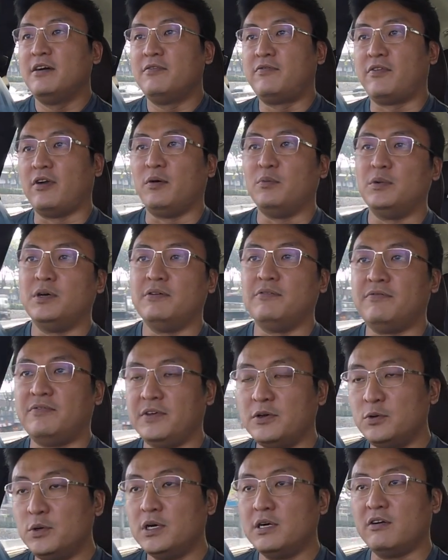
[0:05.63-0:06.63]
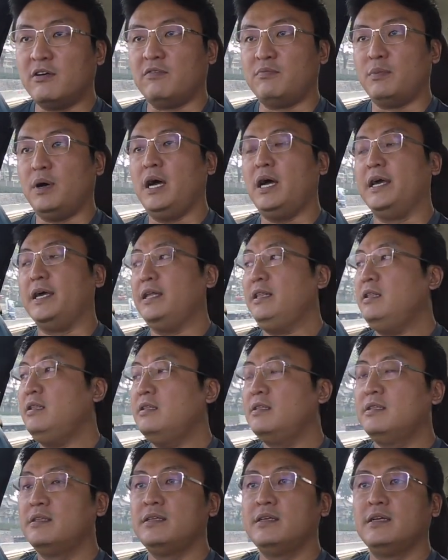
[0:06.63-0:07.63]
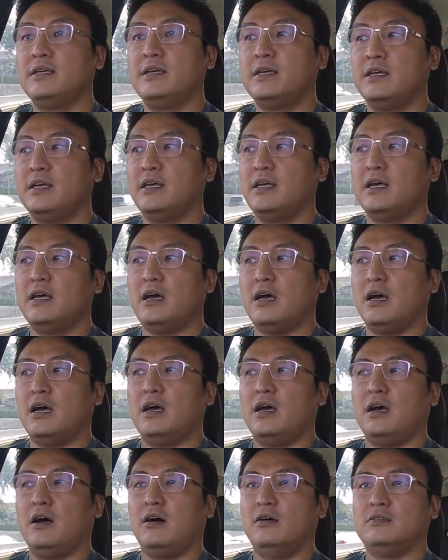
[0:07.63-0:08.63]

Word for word: from a viewer of mine uh,